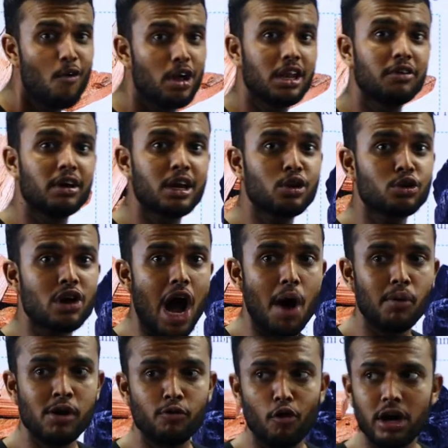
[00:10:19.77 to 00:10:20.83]
Whenever you
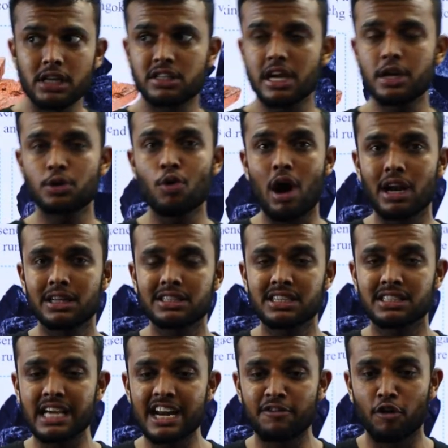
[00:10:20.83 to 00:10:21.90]
travel one side to
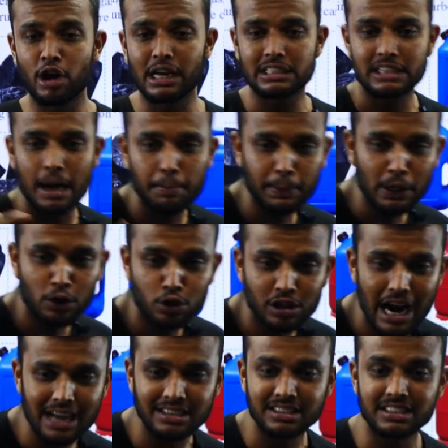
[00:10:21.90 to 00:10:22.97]
another side, for example,
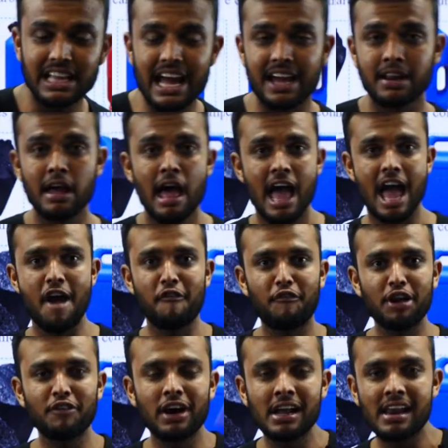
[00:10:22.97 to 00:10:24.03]
Rudraksh is there.
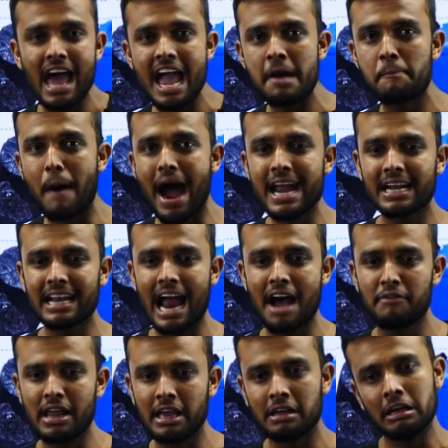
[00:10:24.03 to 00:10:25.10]
Everyone like bike
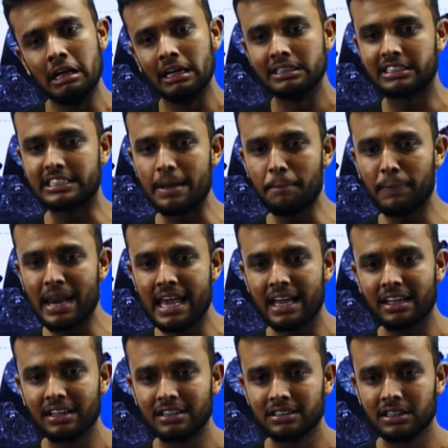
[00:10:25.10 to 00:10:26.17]
traveling. Simply,